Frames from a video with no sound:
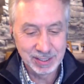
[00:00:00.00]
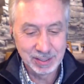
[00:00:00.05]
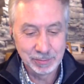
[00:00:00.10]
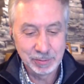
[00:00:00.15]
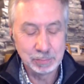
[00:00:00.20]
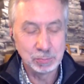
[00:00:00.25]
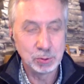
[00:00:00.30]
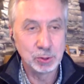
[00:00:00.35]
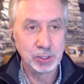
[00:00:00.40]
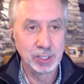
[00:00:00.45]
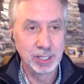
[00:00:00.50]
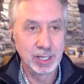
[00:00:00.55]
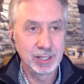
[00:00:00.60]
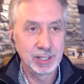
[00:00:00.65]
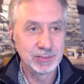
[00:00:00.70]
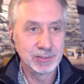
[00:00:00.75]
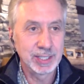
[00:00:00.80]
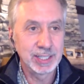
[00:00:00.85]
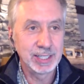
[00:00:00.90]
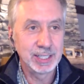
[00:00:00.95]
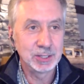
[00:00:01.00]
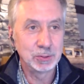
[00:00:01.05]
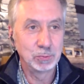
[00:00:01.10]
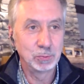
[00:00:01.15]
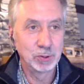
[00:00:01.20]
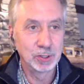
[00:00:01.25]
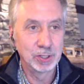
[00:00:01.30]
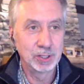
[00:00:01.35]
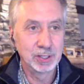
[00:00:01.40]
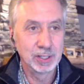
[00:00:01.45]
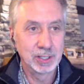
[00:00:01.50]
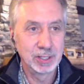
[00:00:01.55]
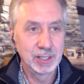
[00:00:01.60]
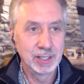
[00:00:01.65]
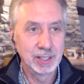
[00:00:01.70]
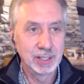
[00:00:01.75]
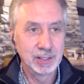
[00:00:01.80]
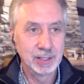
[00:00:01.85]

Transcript: let me pull it up because I can get the sure, word. Sure.